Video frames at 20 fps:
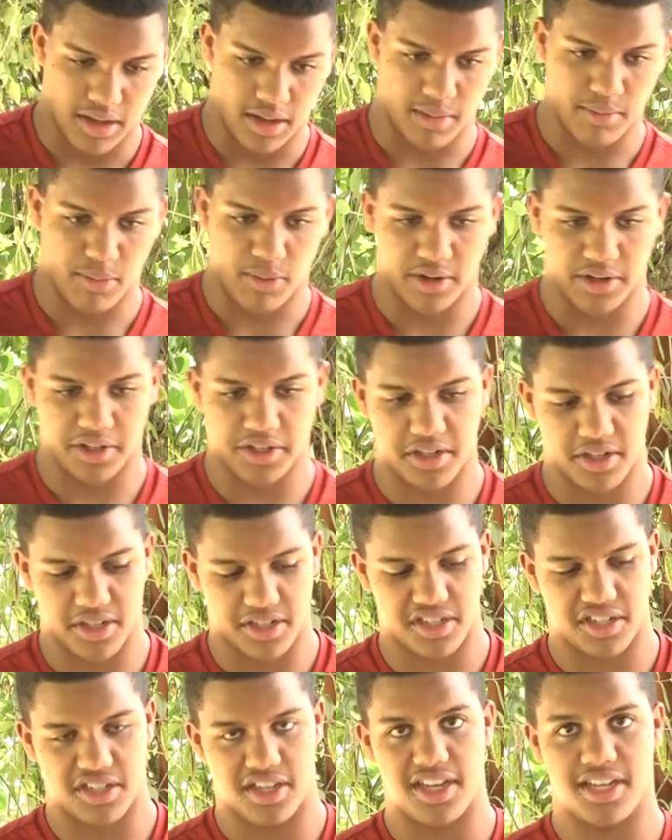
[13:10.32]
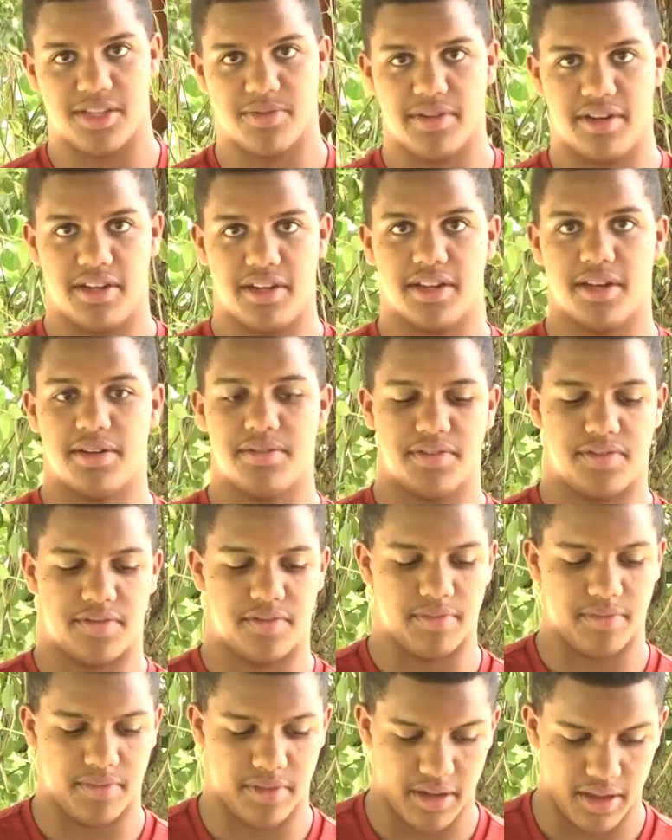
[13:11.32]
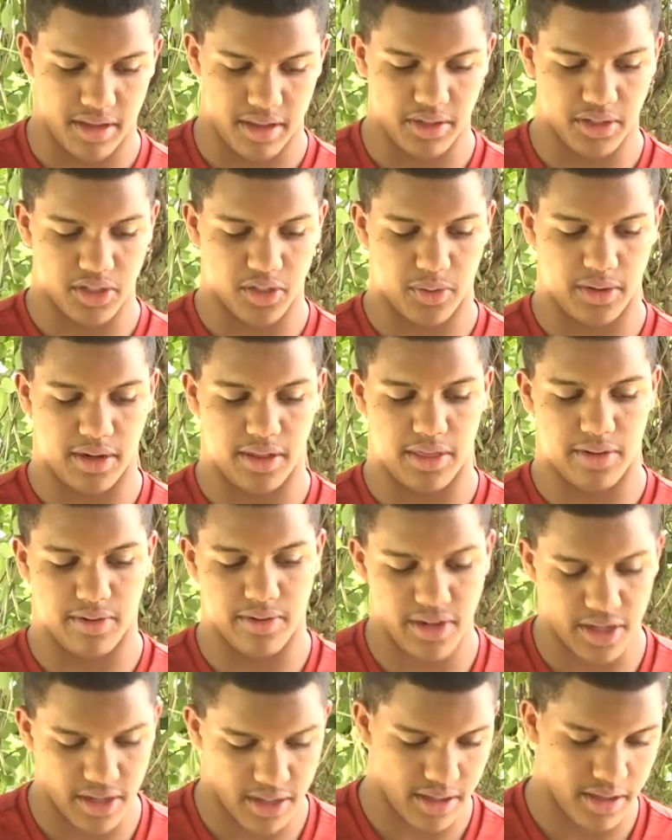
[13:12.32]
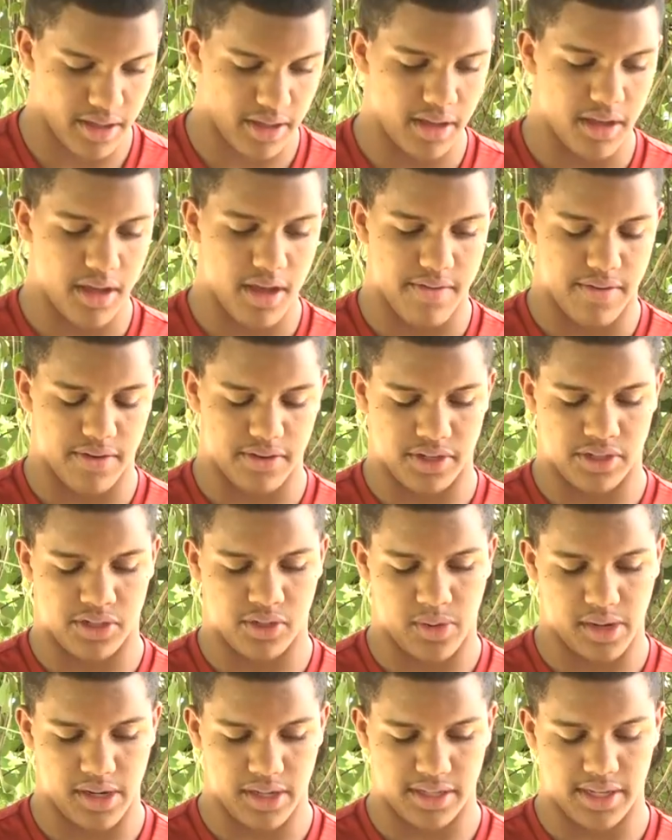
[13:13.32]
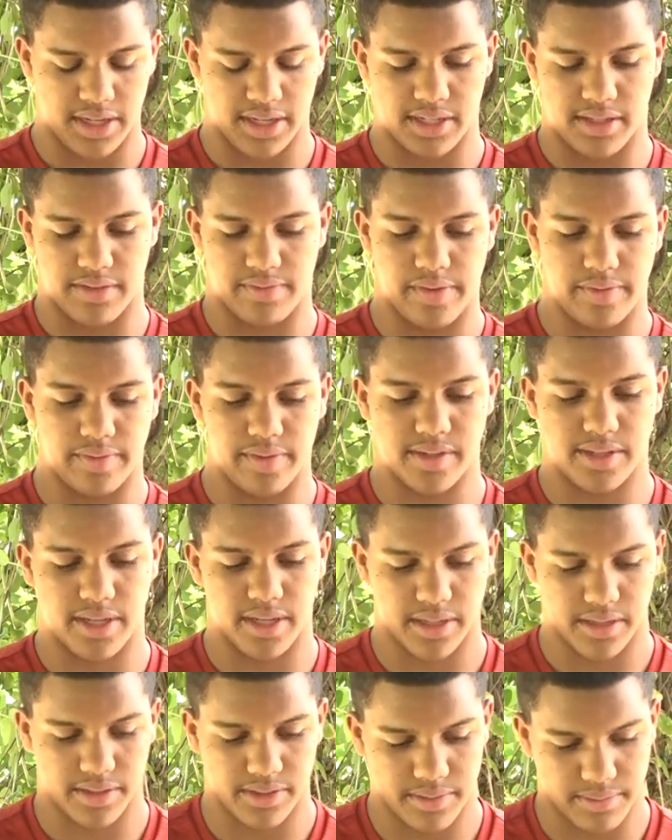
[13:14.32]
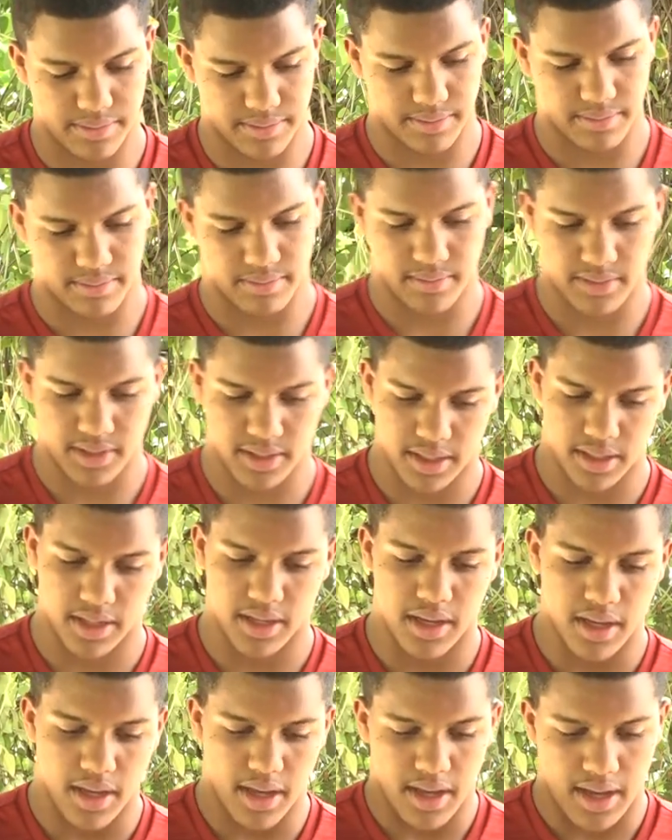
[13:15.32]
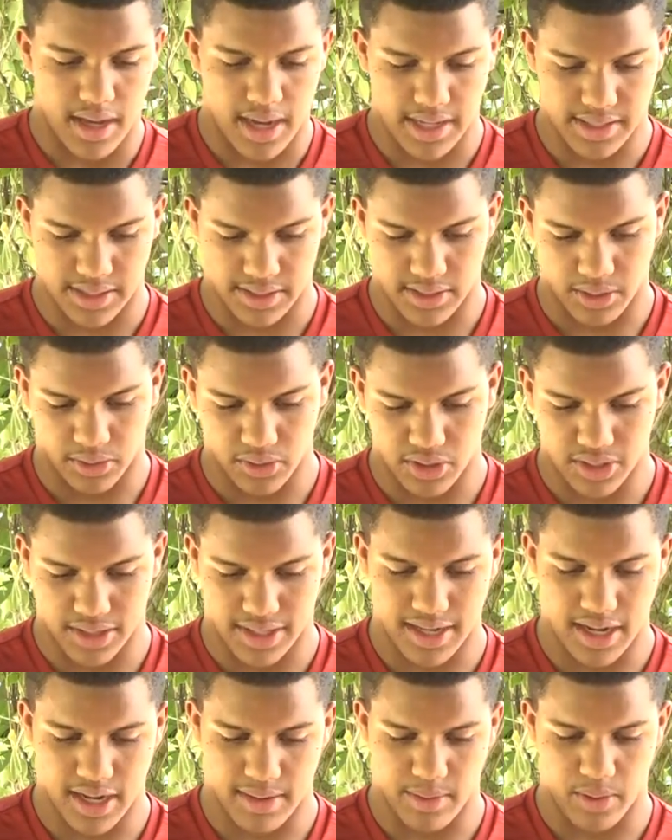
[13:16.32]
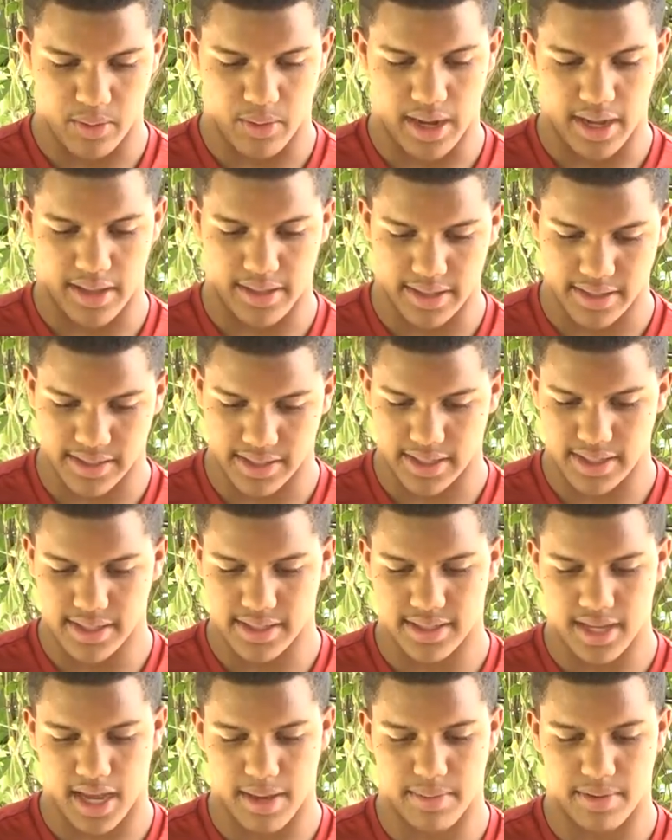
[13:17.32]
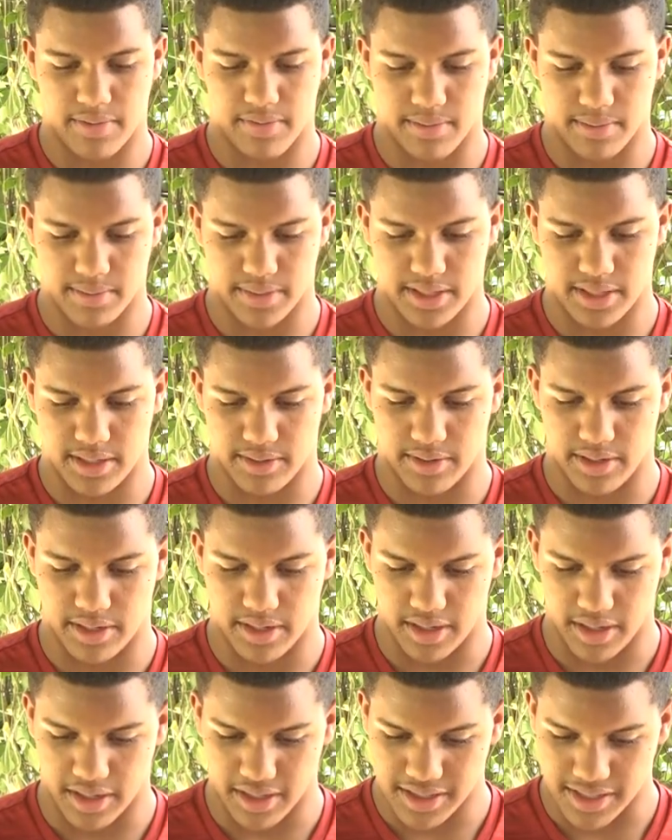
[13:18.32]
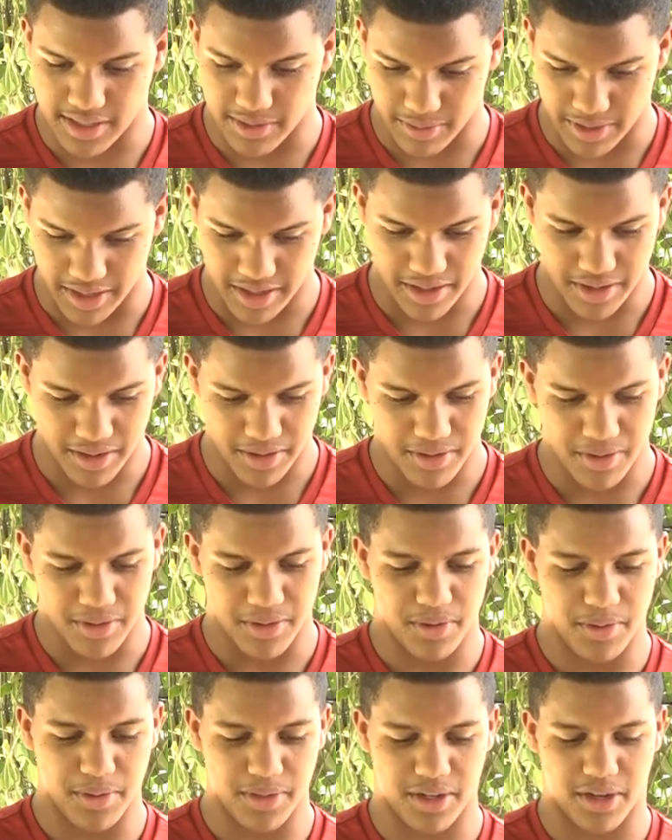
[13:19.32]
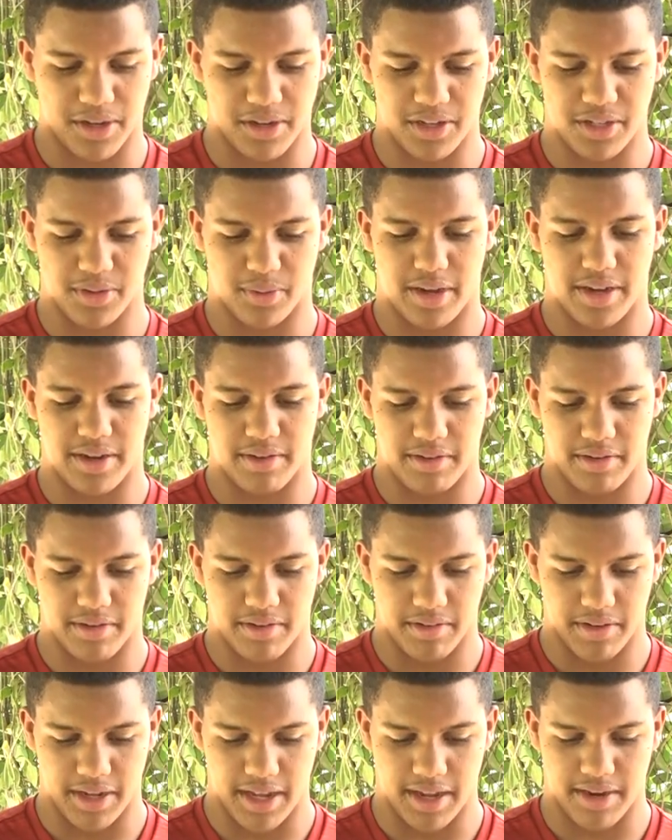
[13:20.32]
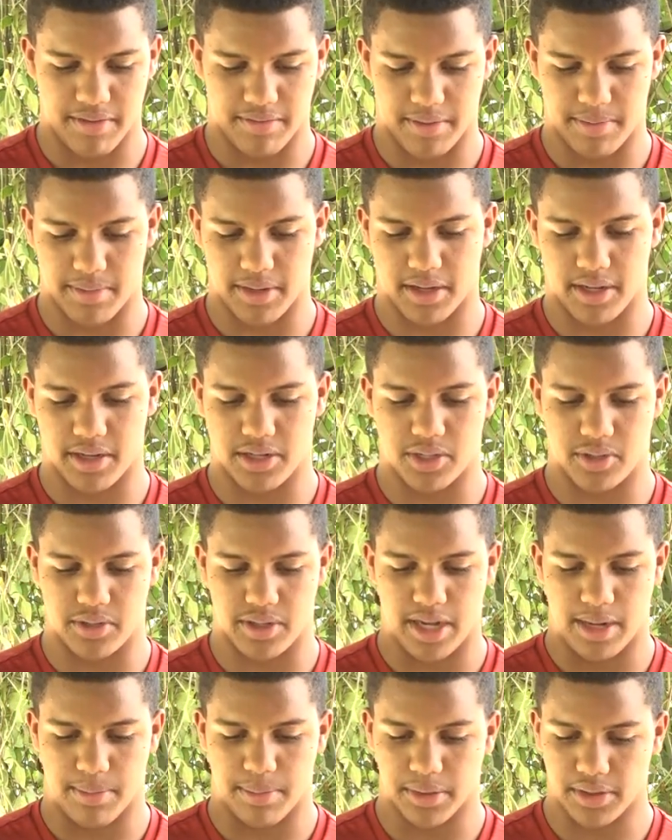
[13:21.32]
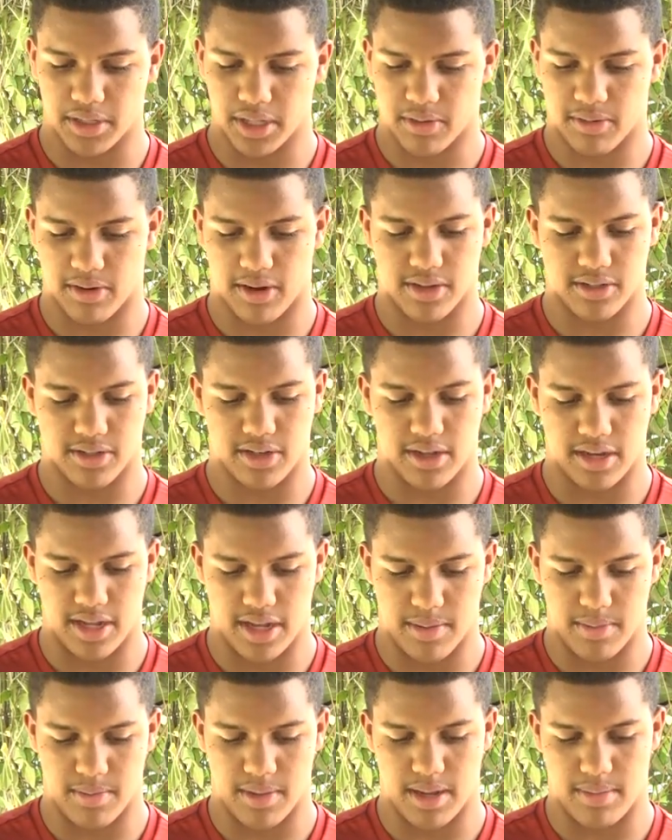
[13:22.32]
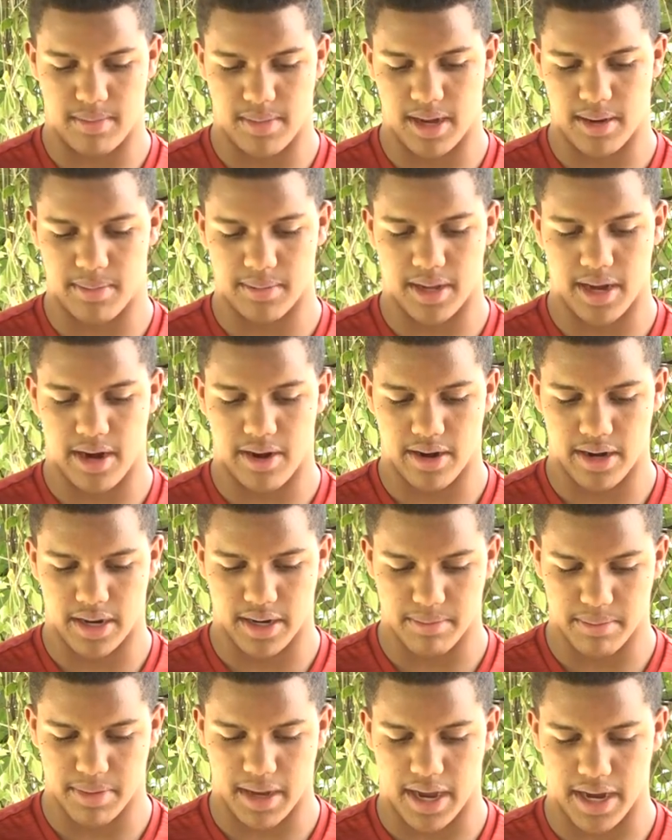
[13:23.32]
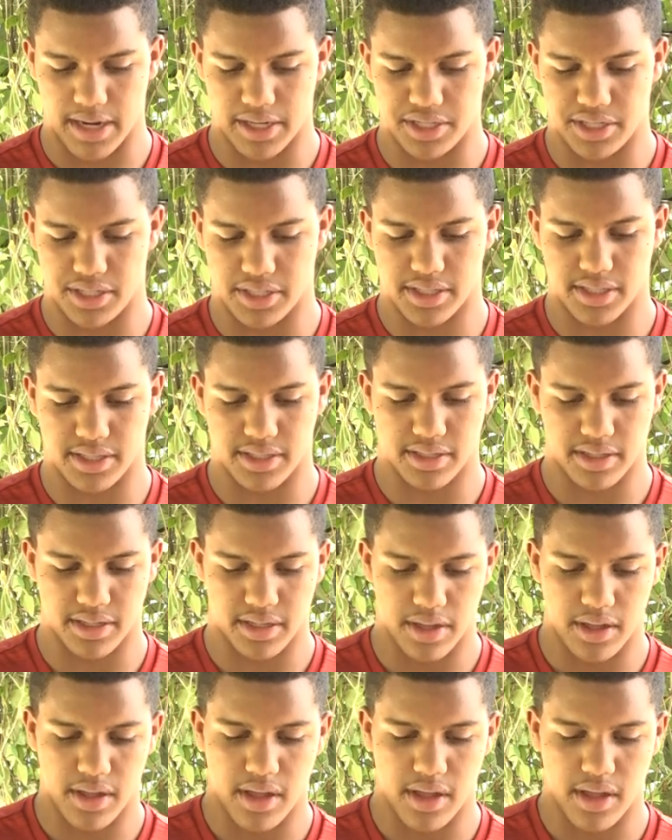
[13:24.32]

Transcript: Morning, church. Today's reading comes from Luke 23, verses 26 to 56. As the soldiers led him away, they seized Simon from Cyrene, who was on his way in from the country, and put the cross on him and made him carry it behind Jesus.